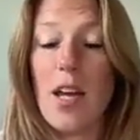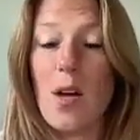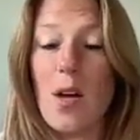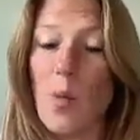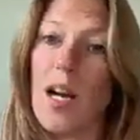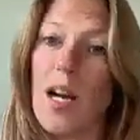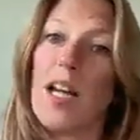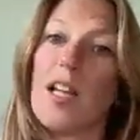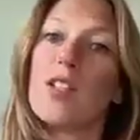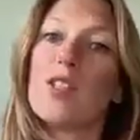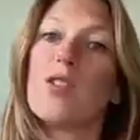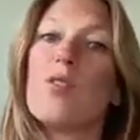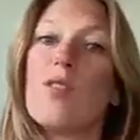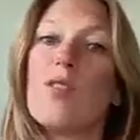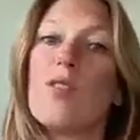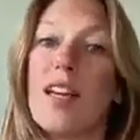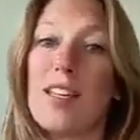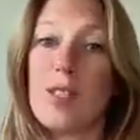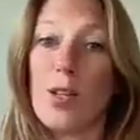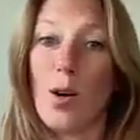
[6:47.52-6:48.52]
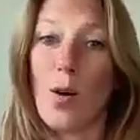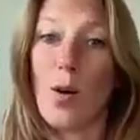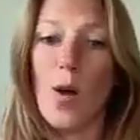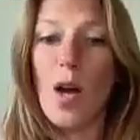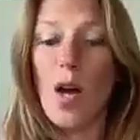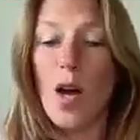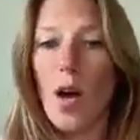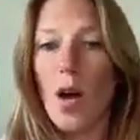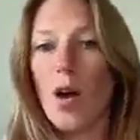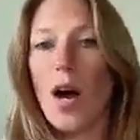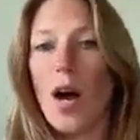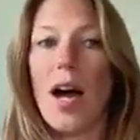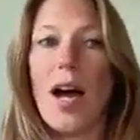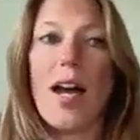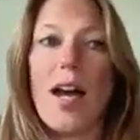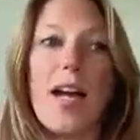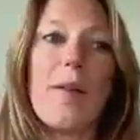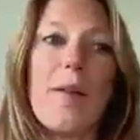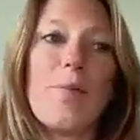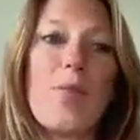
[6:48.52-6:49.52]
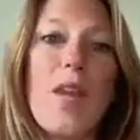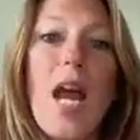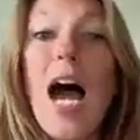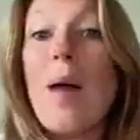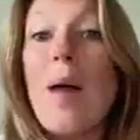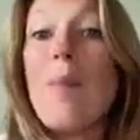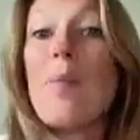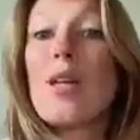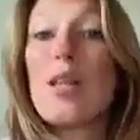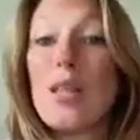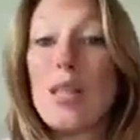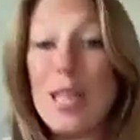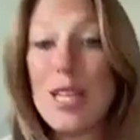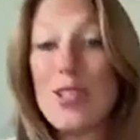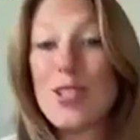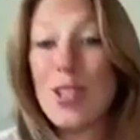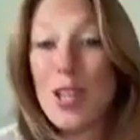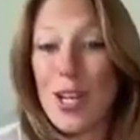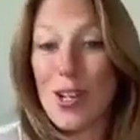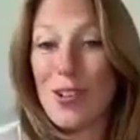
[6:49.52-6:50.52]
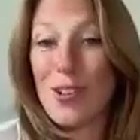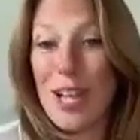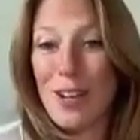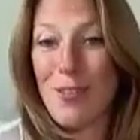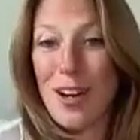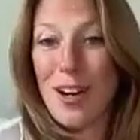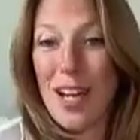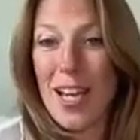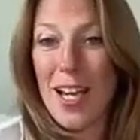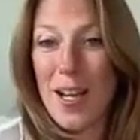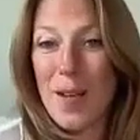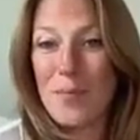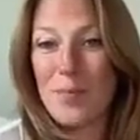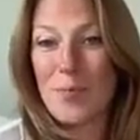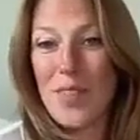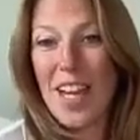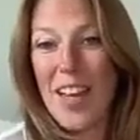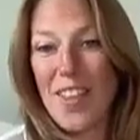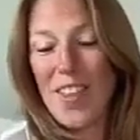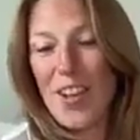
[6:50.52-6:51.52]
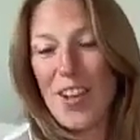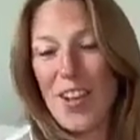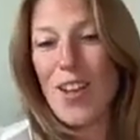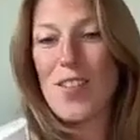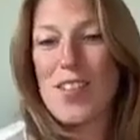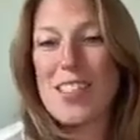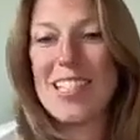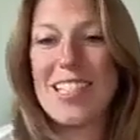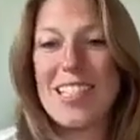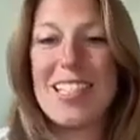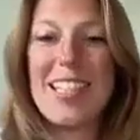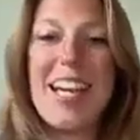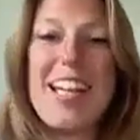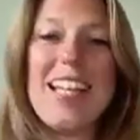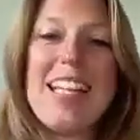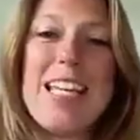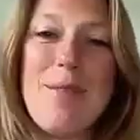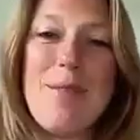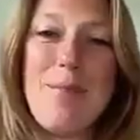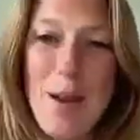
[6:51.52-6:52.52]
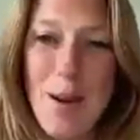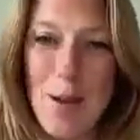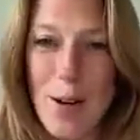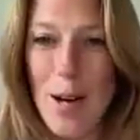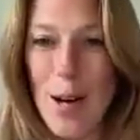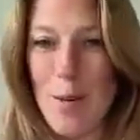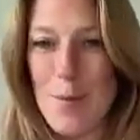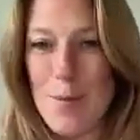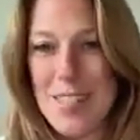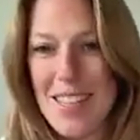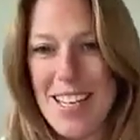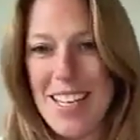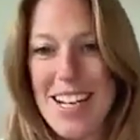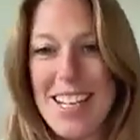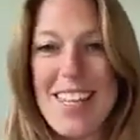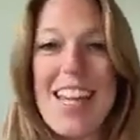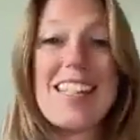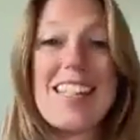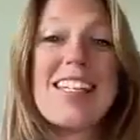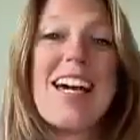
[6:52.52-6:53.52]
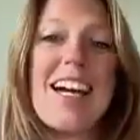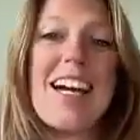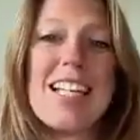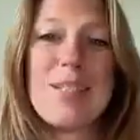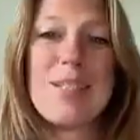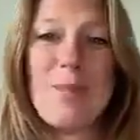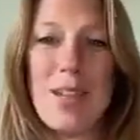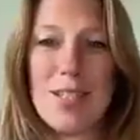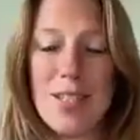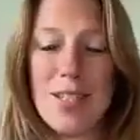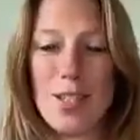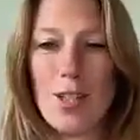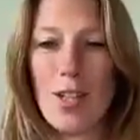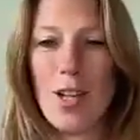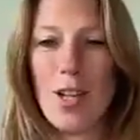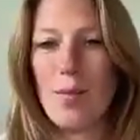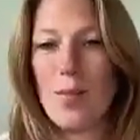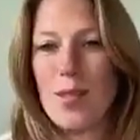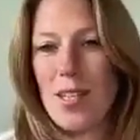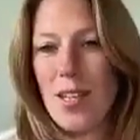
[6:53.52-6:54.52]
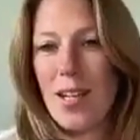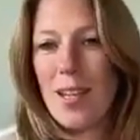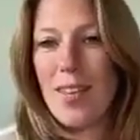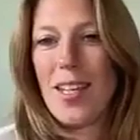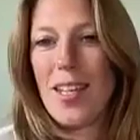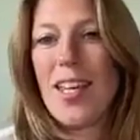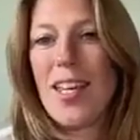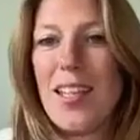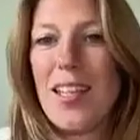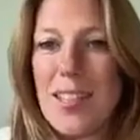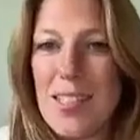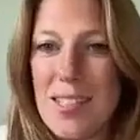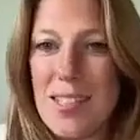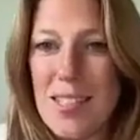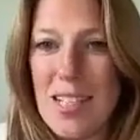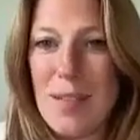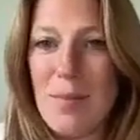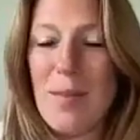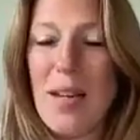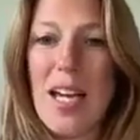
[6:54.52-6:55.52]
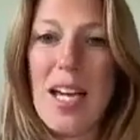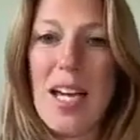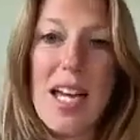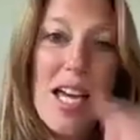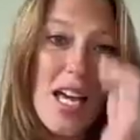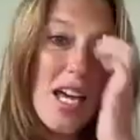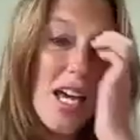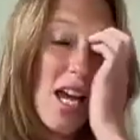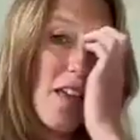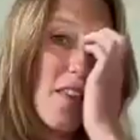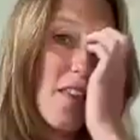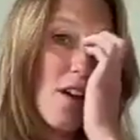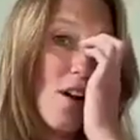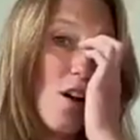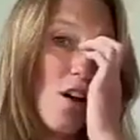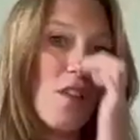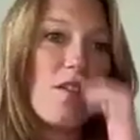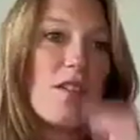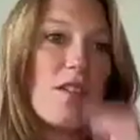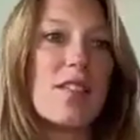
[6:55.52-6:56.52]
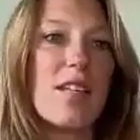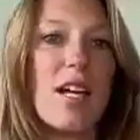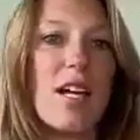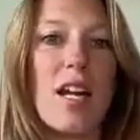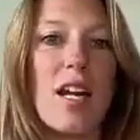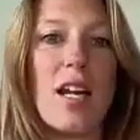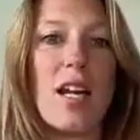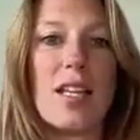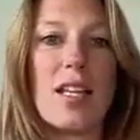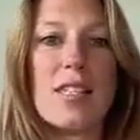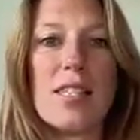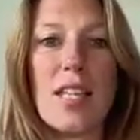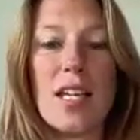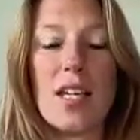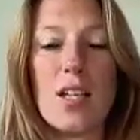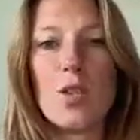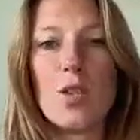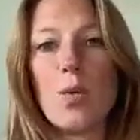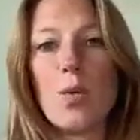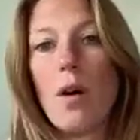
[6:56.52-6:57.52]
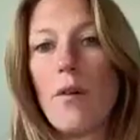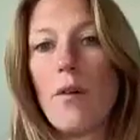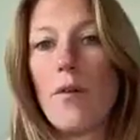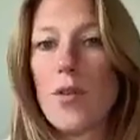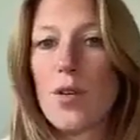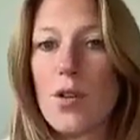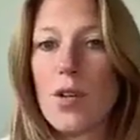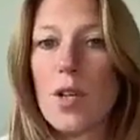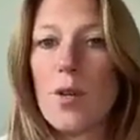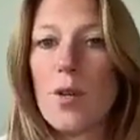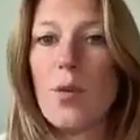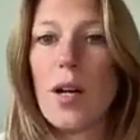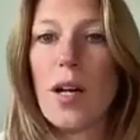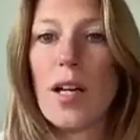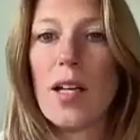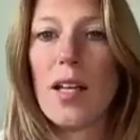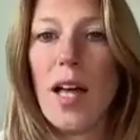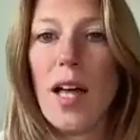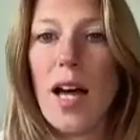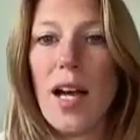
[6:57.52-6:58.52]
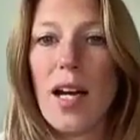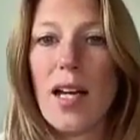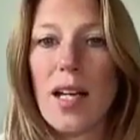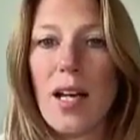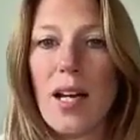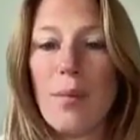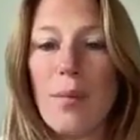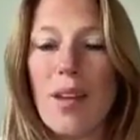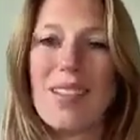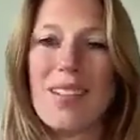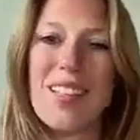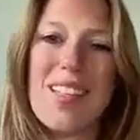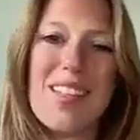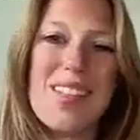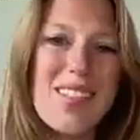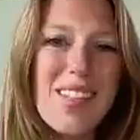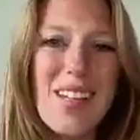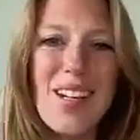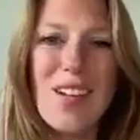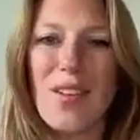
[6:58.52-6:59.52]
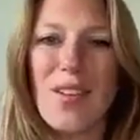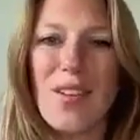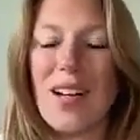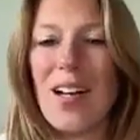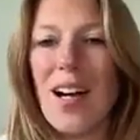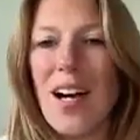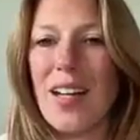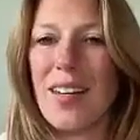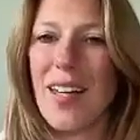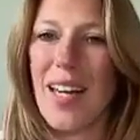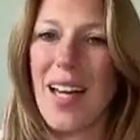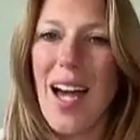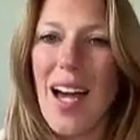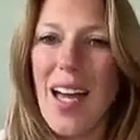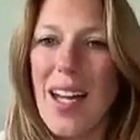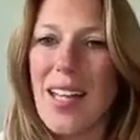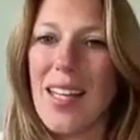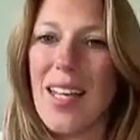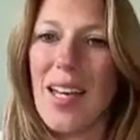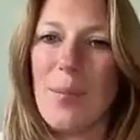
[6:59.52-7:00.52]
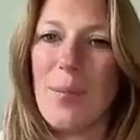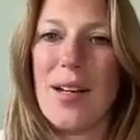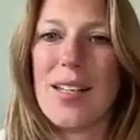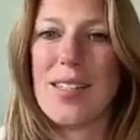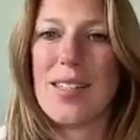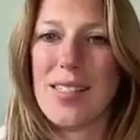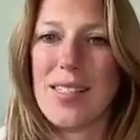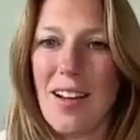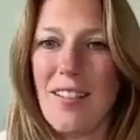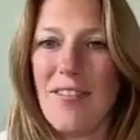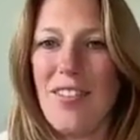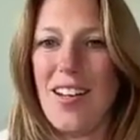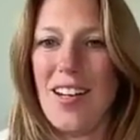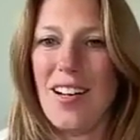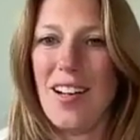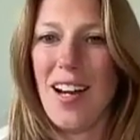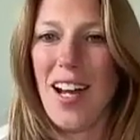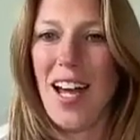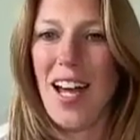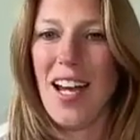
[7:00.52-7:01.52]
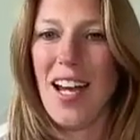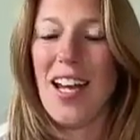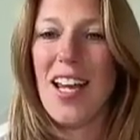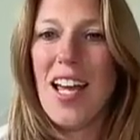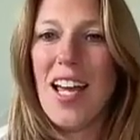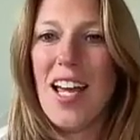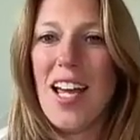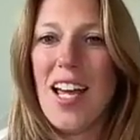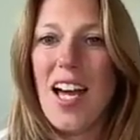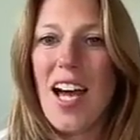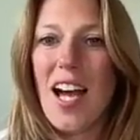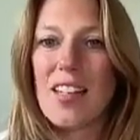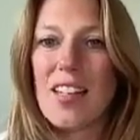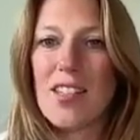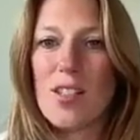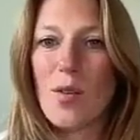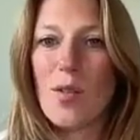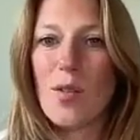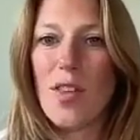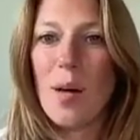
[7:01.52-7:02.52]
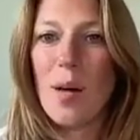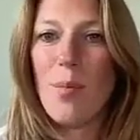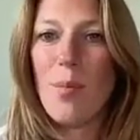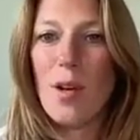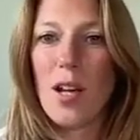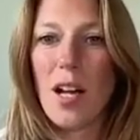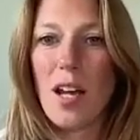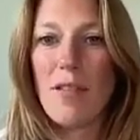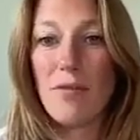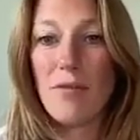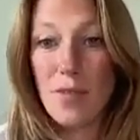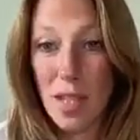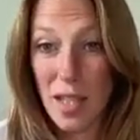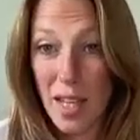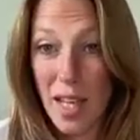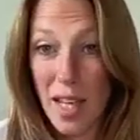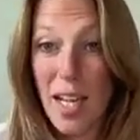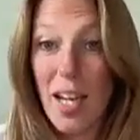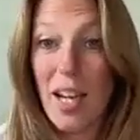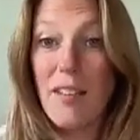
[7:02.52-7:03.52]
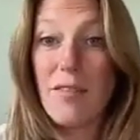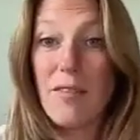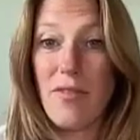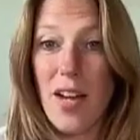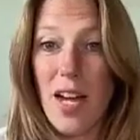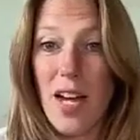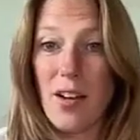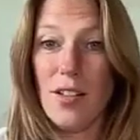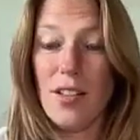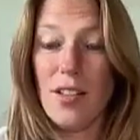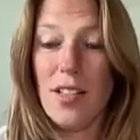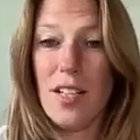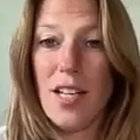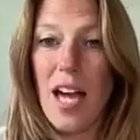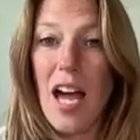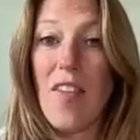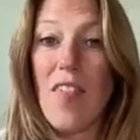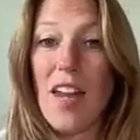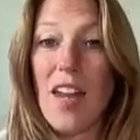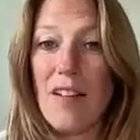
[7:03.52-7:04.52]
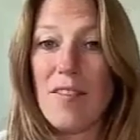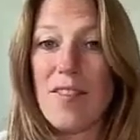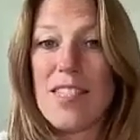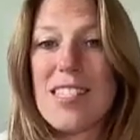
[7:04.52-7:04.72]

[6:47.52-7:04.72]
what I do then, so I'm going to lead generate, right? And then all of a sudden that email comes in and that text message comes in and the kids need me. And then all of a sudden it's like 12:30, 1 o'clock. And I'm like, son of a gun, like I didn't get my stuff in today. And so at that point I feel like I failed, and then I've